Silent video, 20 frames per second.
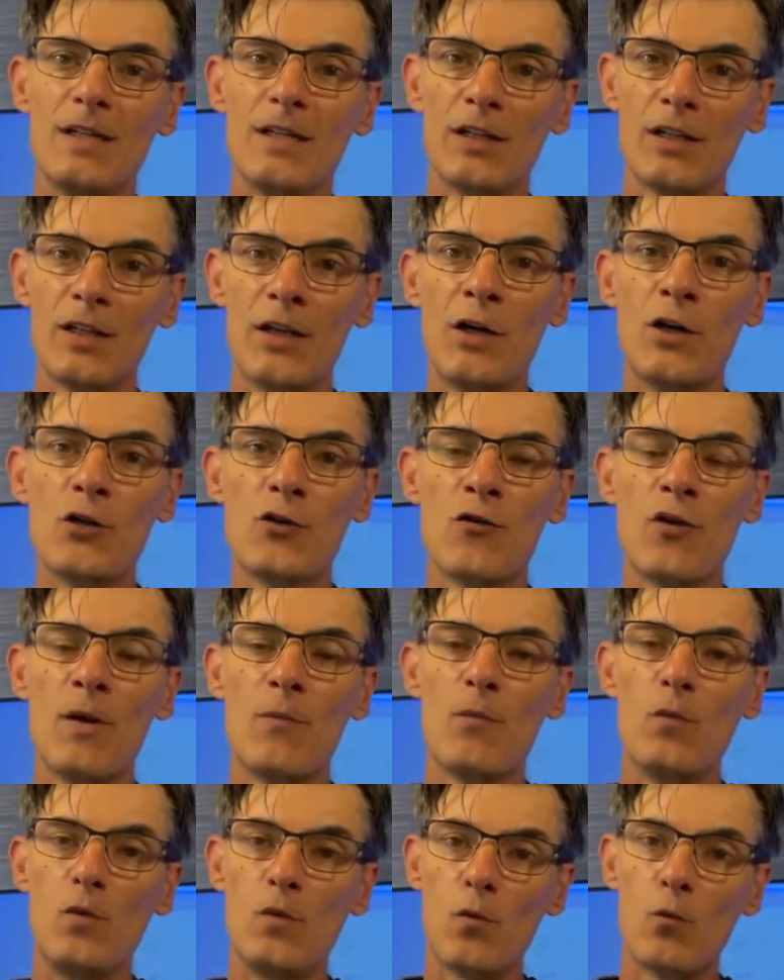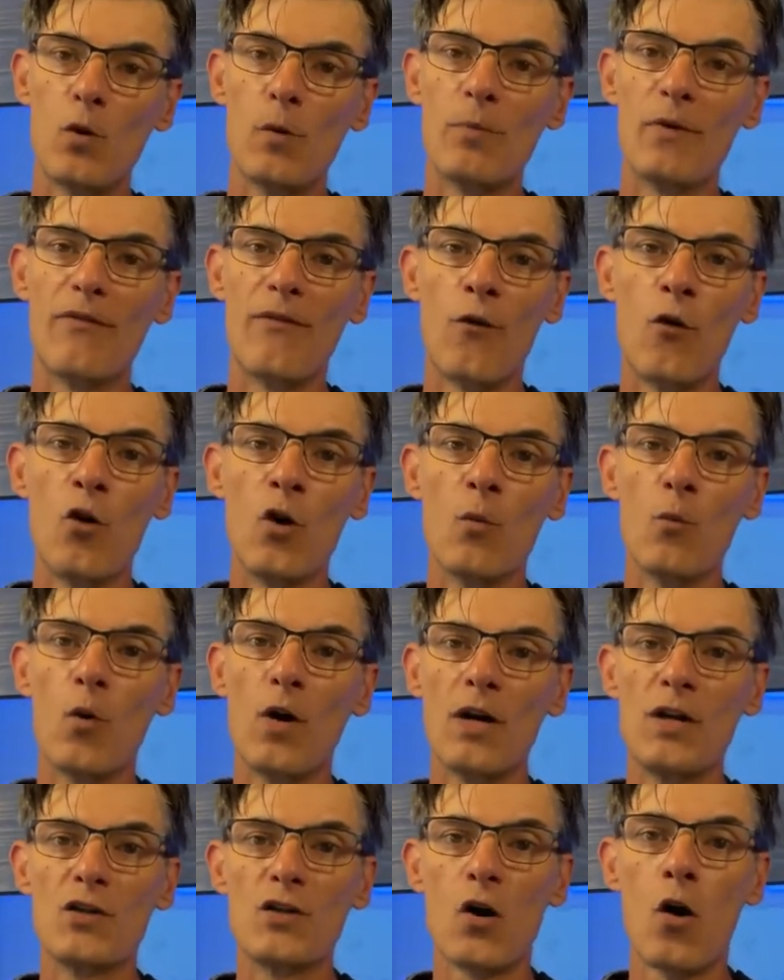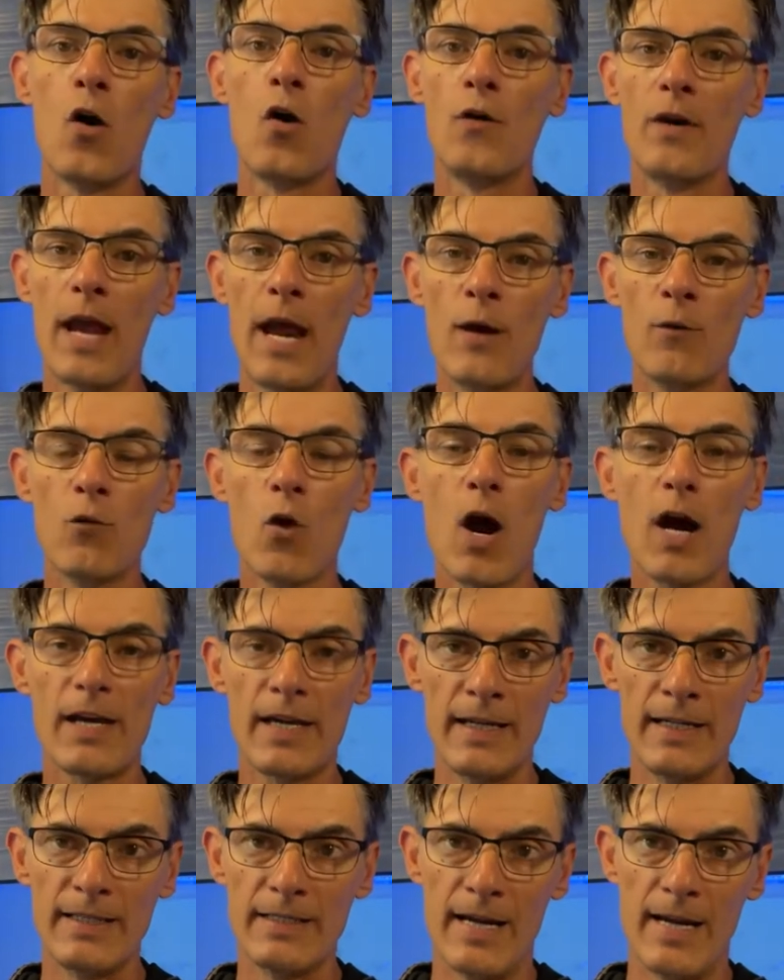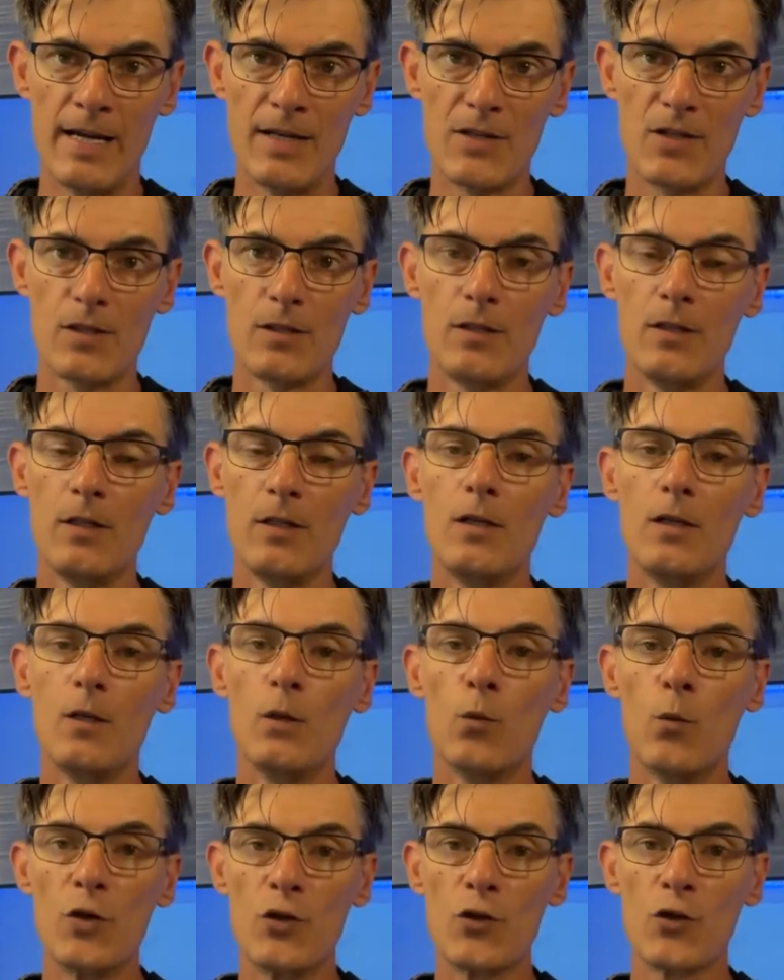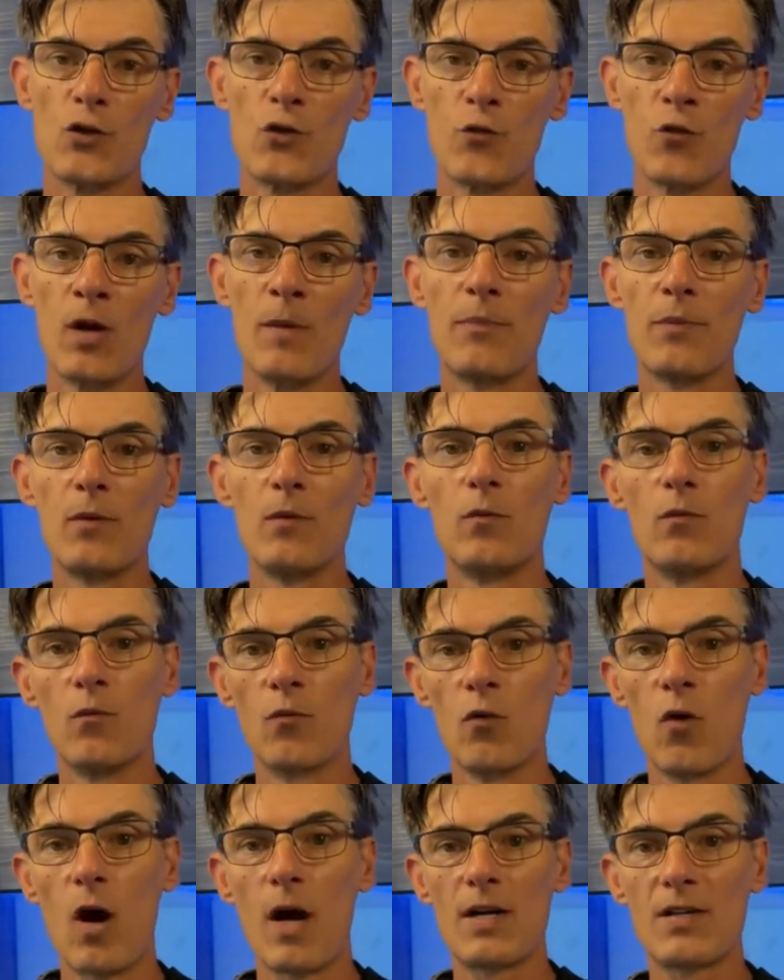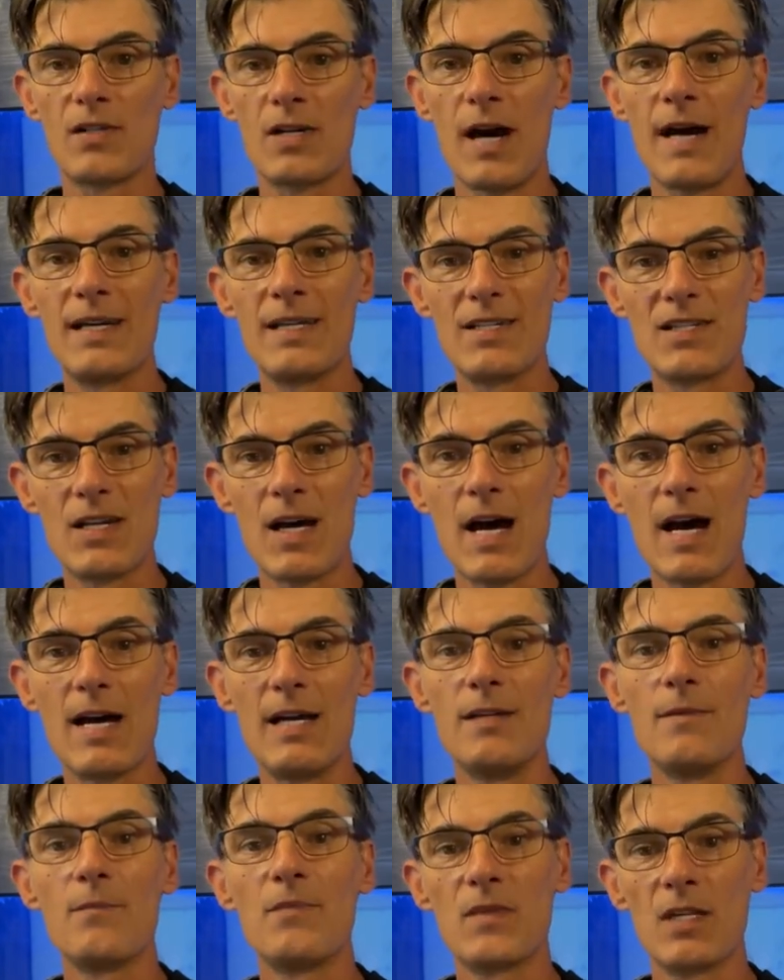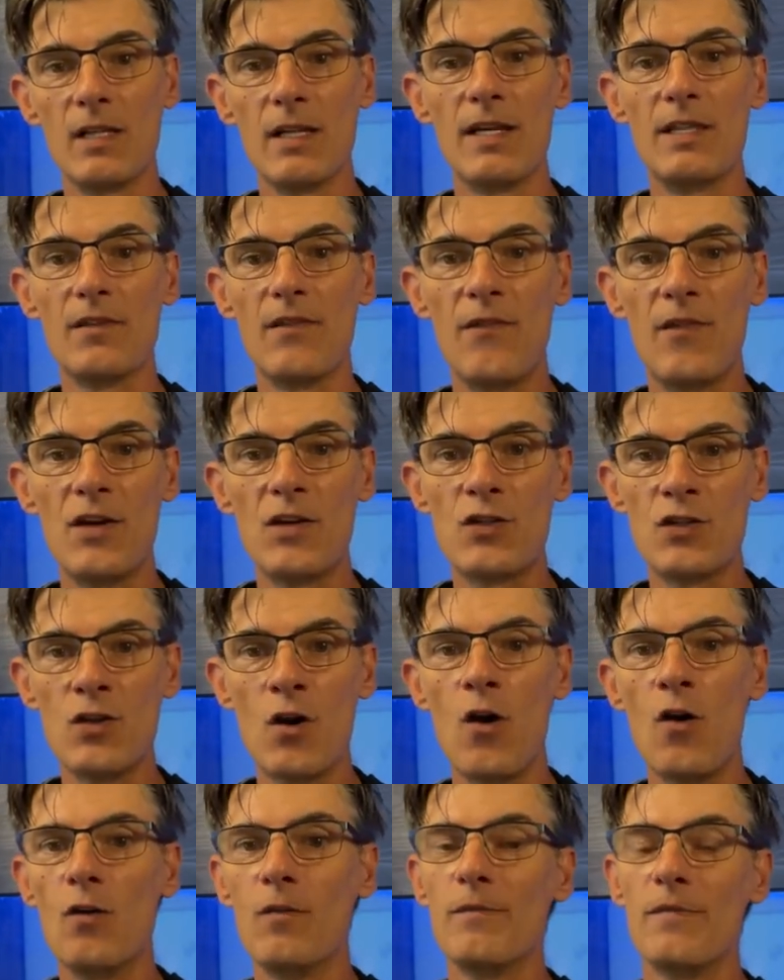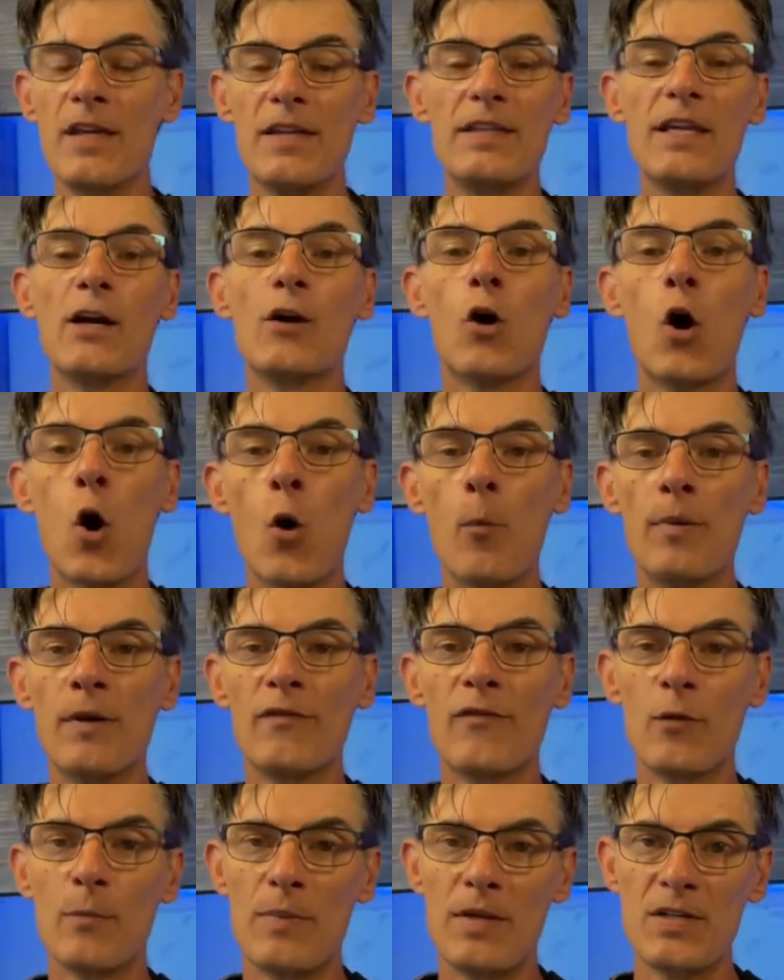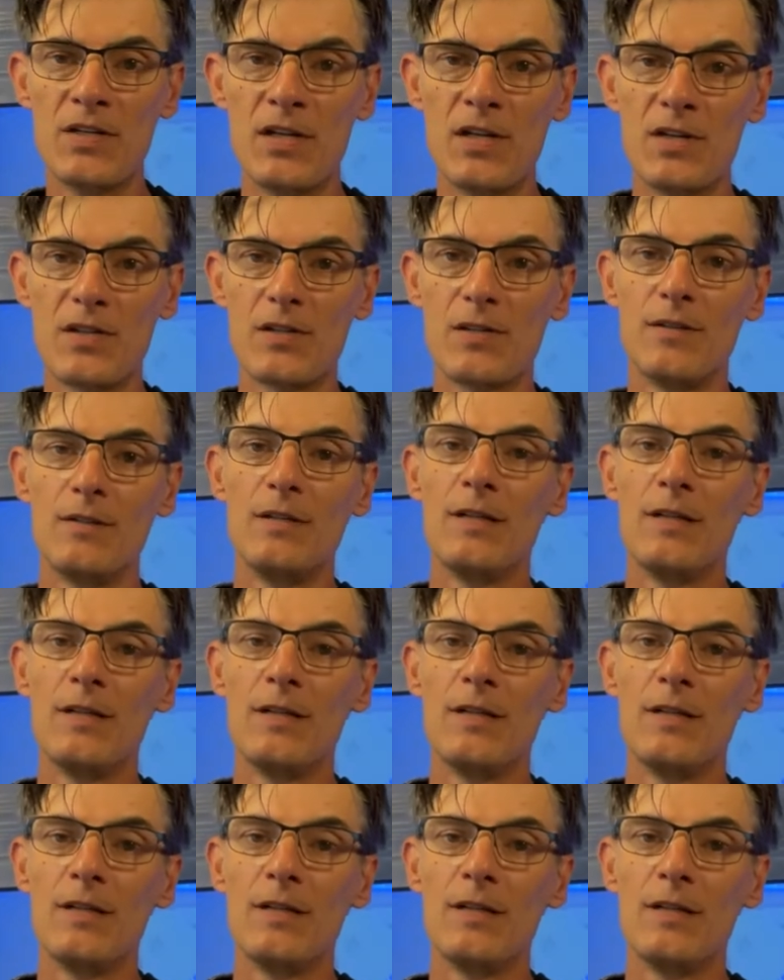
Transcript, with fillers: Cleaner shrimp will perform what is called a rocking dance, which your shrimp rock side to side to let the fish know that they are open for business